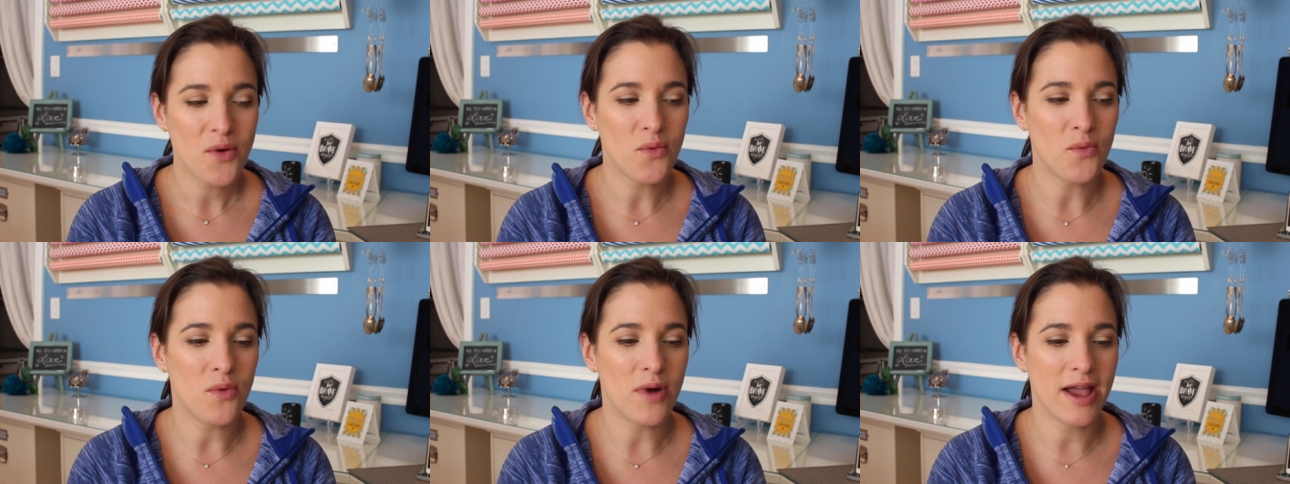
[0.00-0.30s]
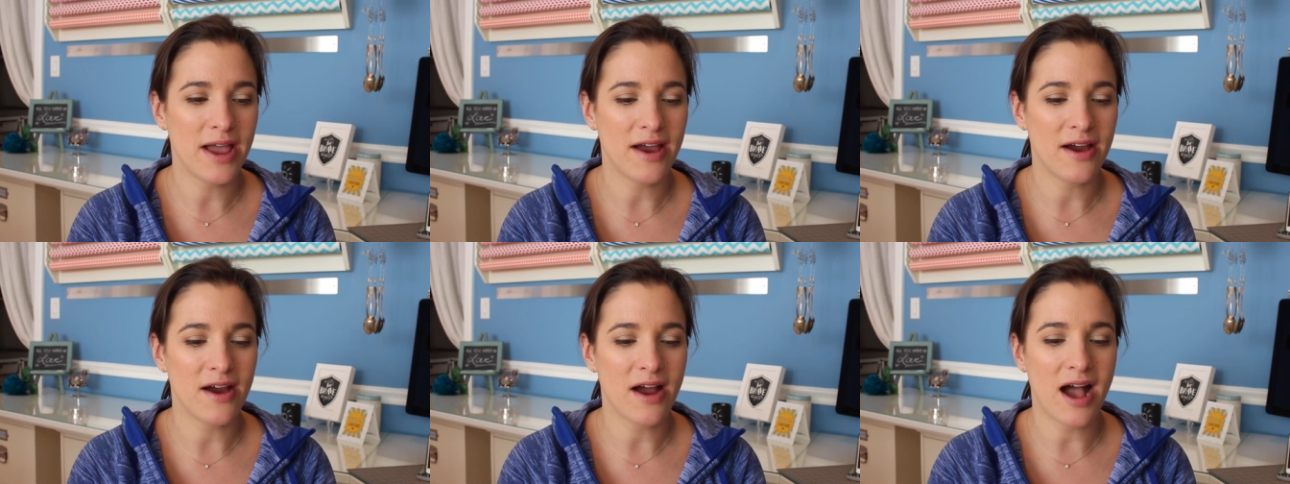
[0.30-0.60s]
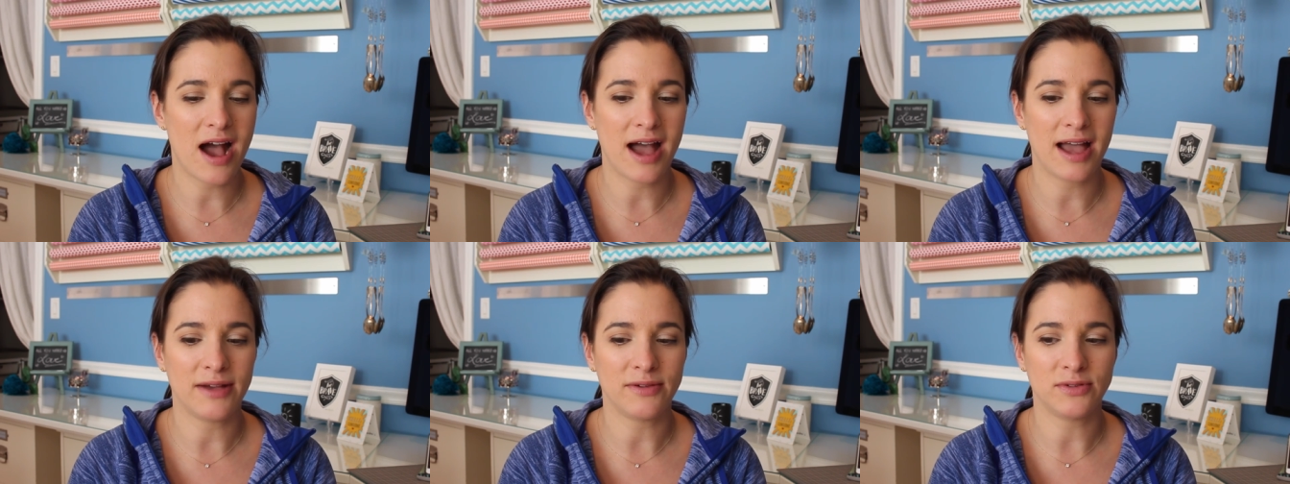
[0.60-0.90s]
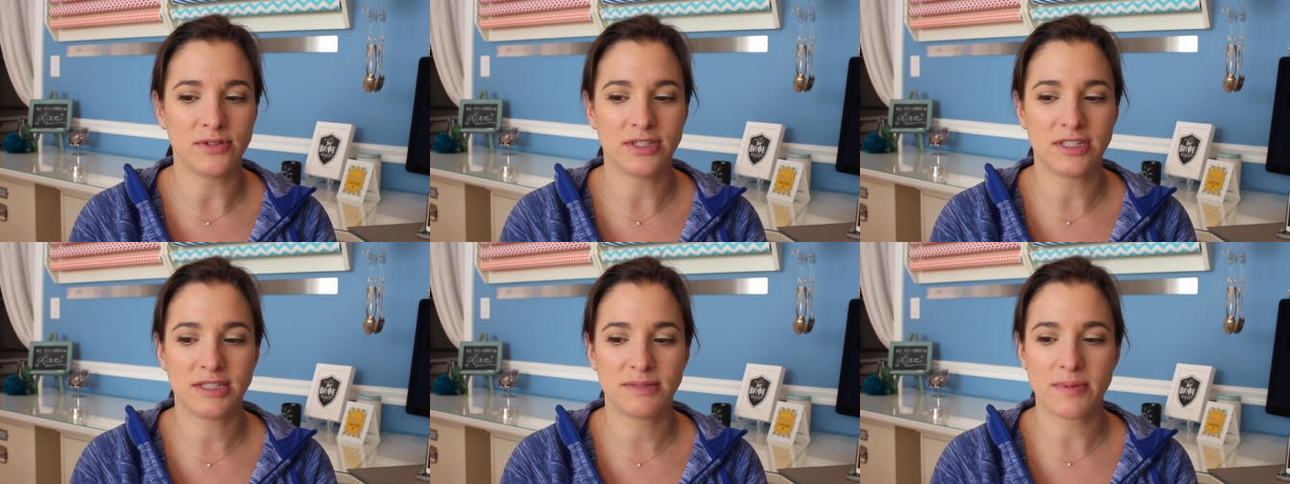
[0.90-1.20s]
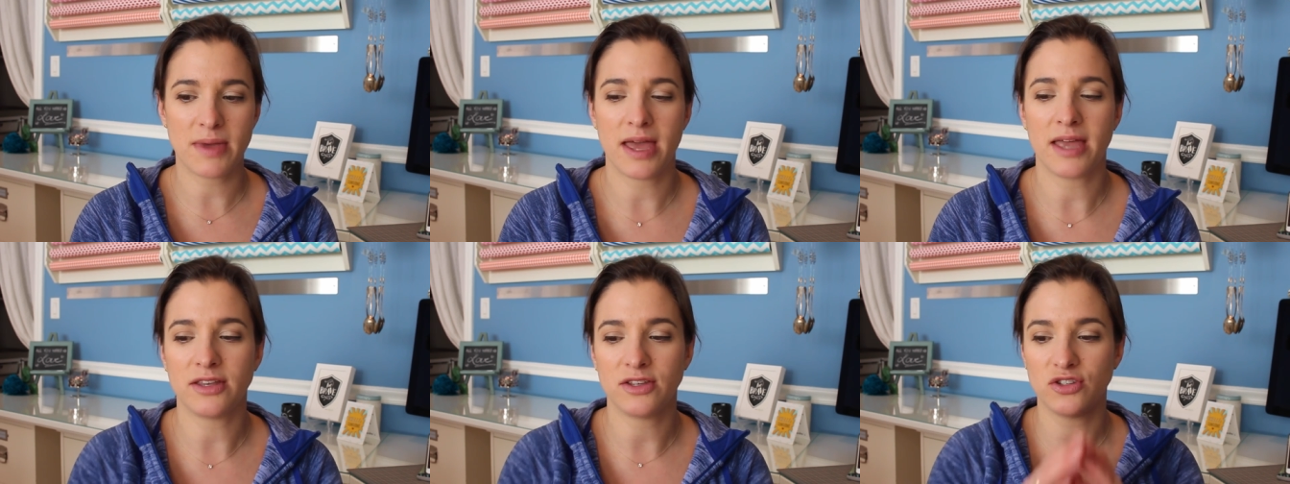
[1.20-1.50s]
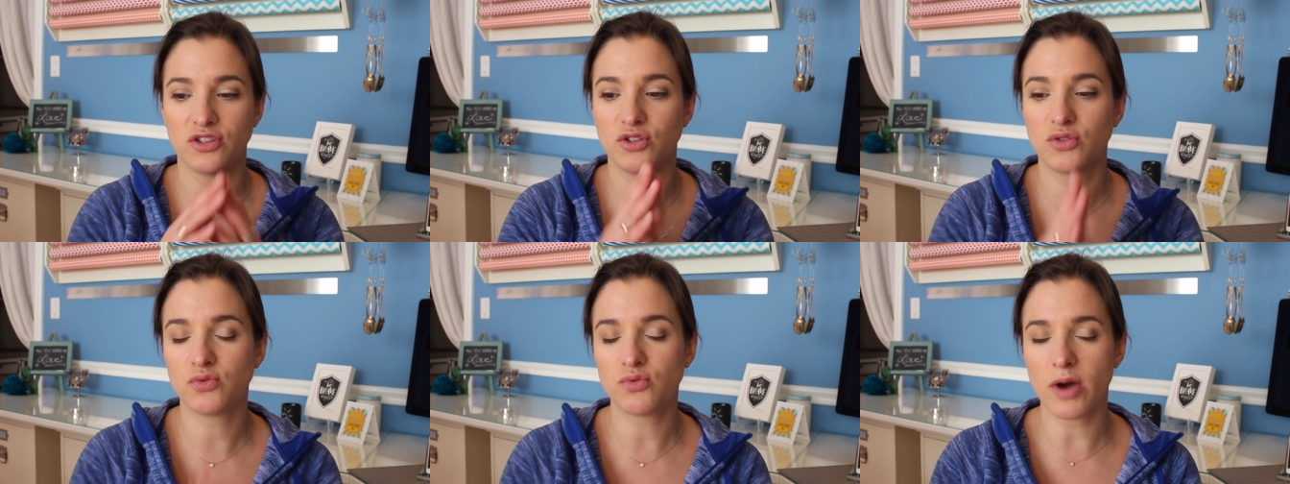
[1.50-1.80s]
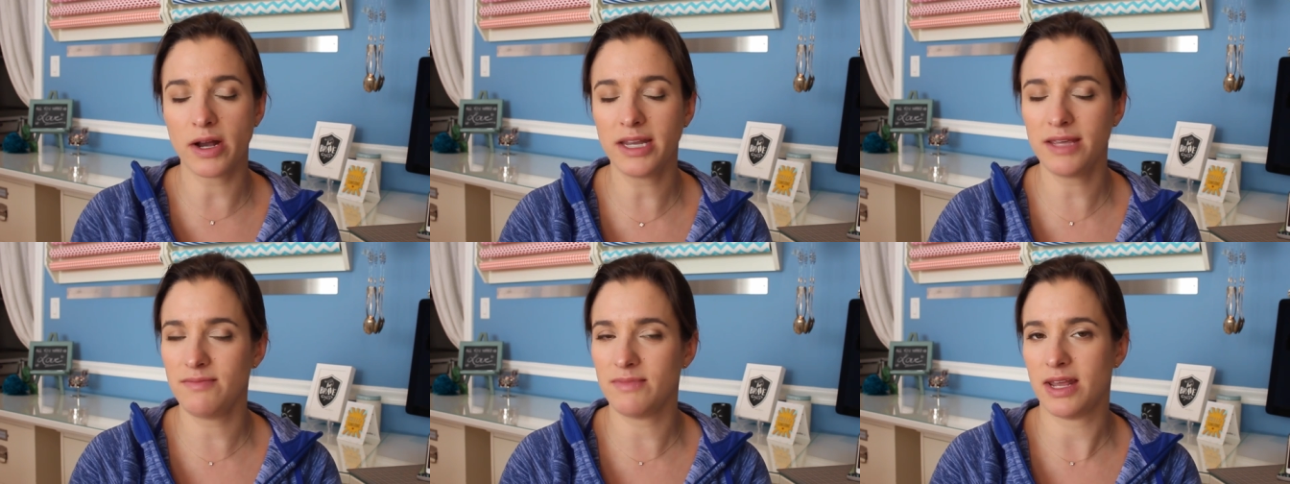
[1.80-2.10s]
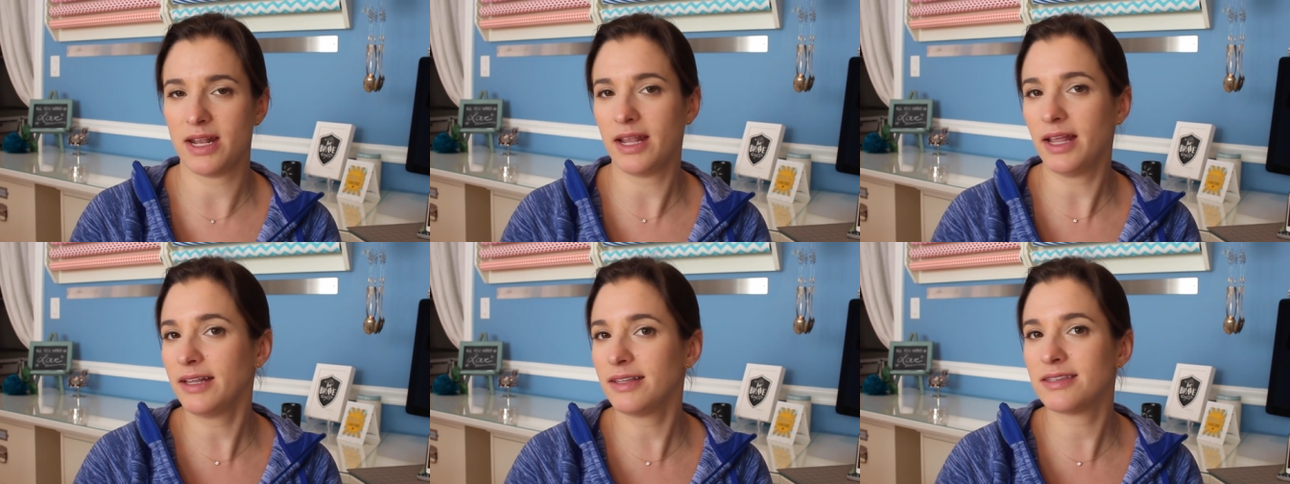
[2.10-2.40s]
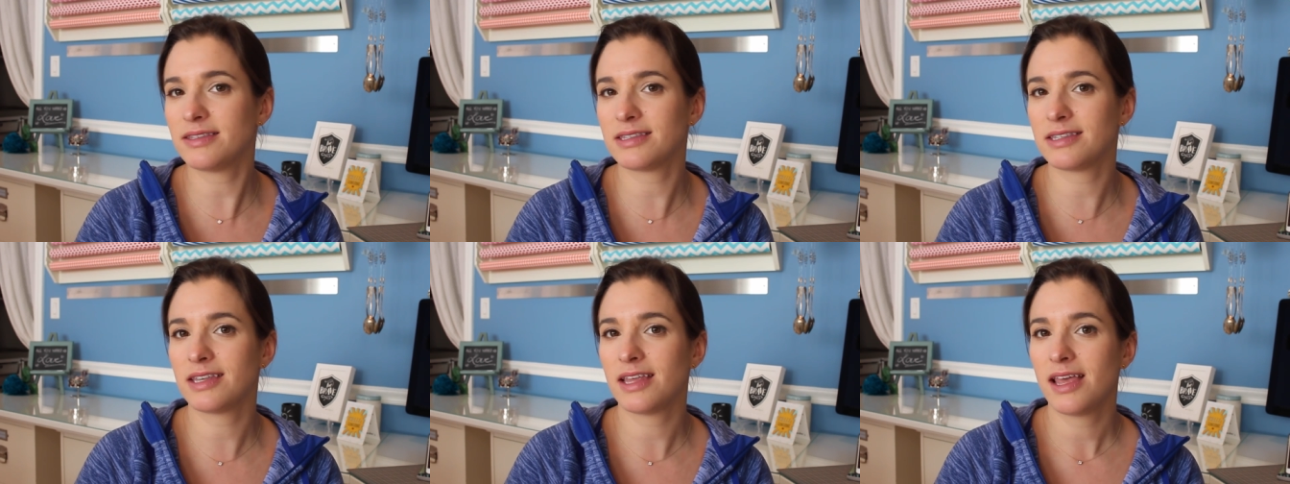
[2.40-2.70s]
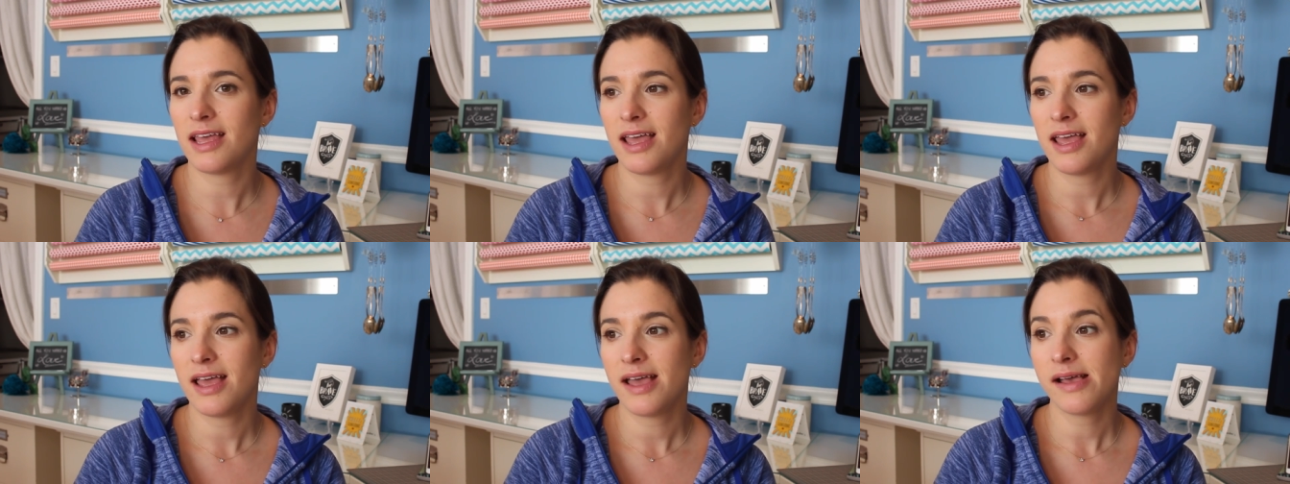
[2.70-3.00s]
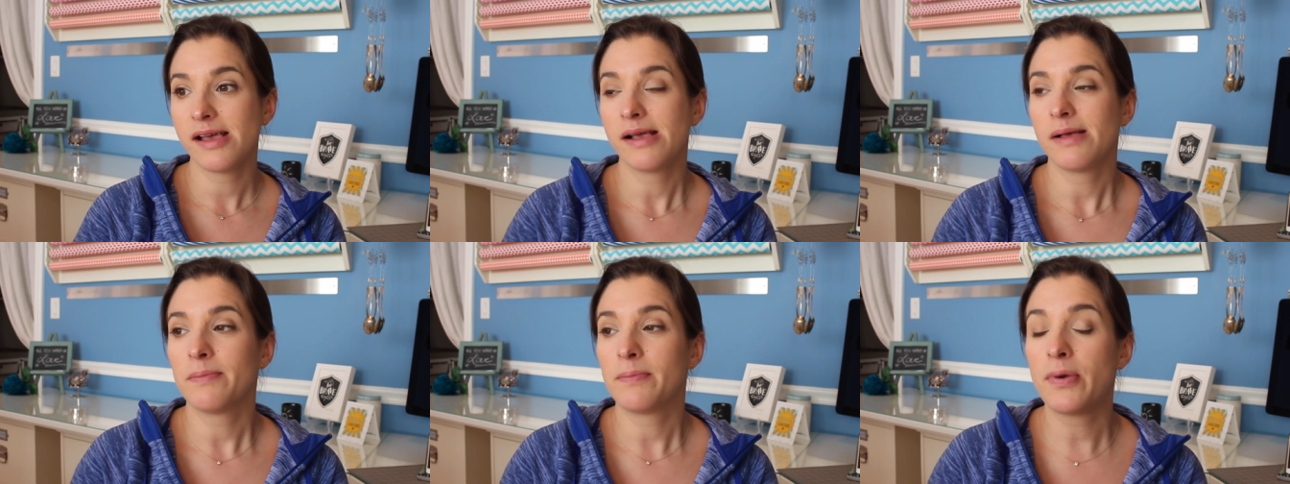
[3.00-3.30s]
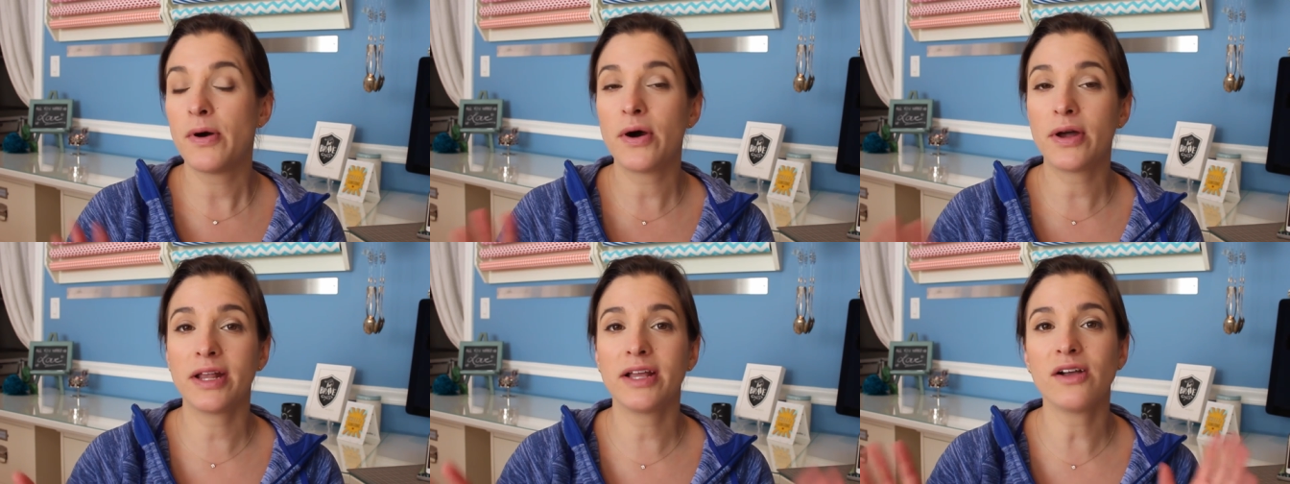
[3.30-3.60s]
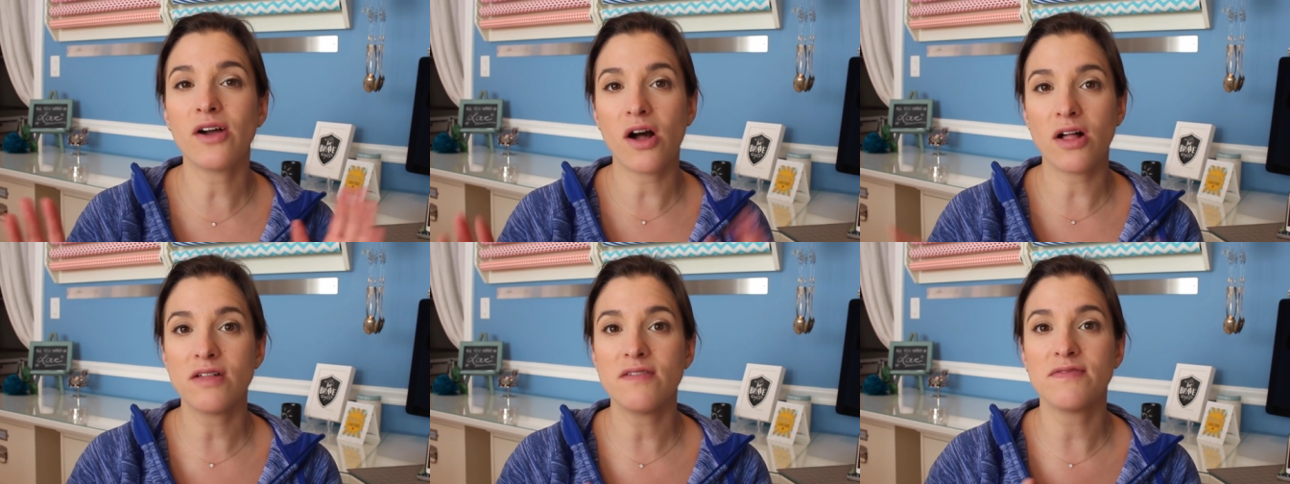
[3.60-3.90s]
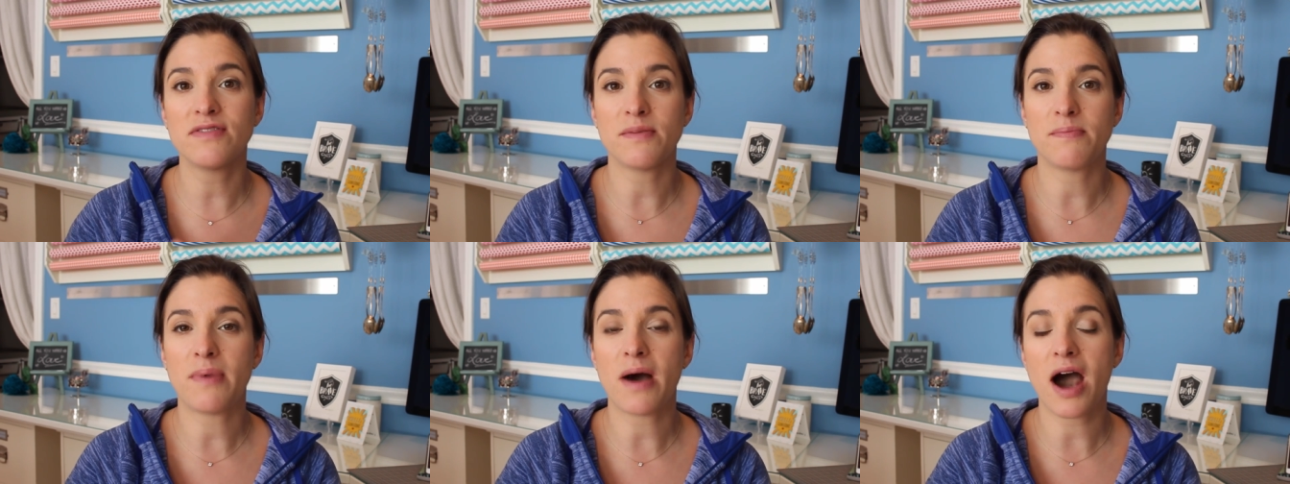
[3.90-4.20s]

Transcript: where I would spend 20 minutes putting all of the